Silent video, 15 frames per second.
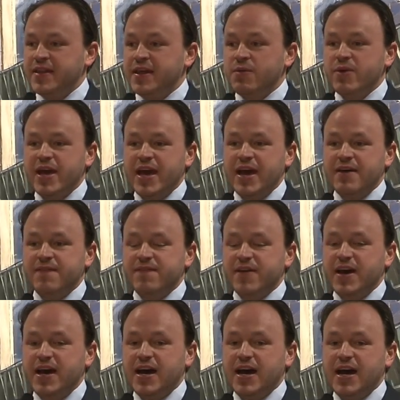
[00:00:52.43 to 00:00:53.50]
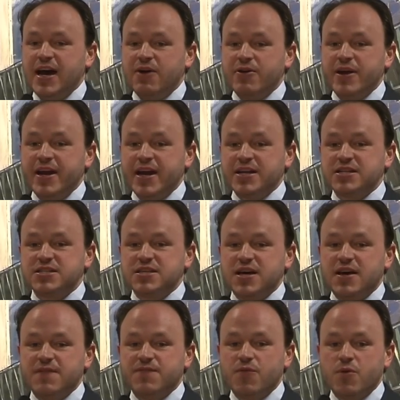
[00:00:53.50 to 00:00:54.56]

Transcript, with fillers: and that we have uh, our next uh,